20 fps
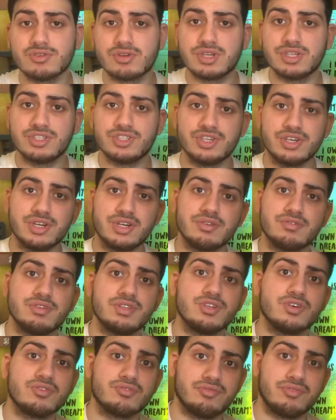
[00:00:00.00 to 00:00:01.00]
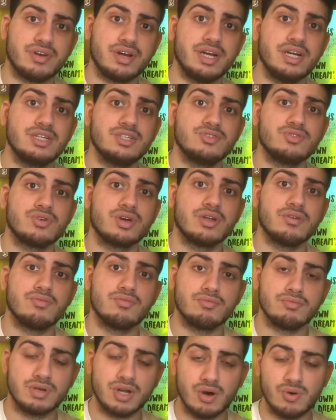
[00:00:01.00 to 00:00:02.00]
you can share it with your friends you
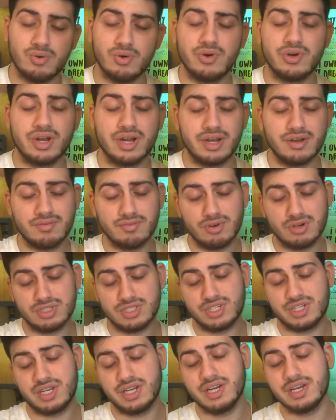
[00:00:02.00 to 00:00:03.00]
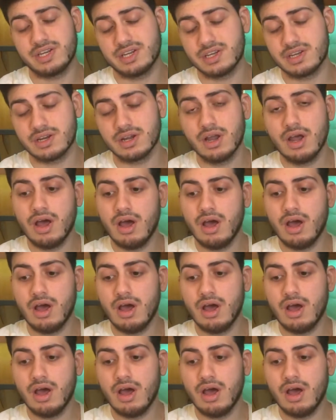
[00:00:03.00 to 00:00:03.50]
can download and watch it later